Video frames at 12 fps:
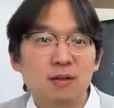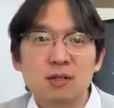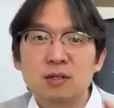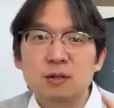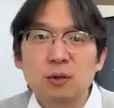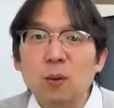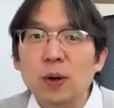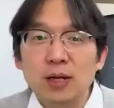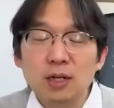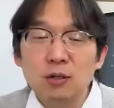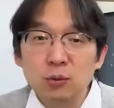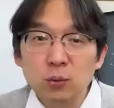Just go
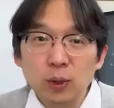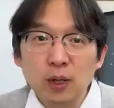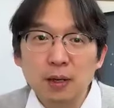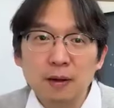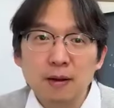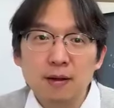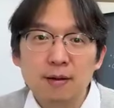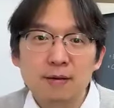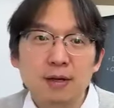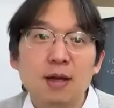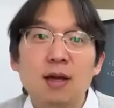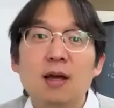ahead and do it.
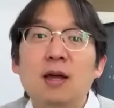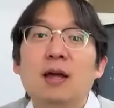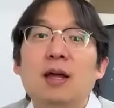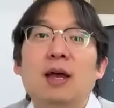Okay.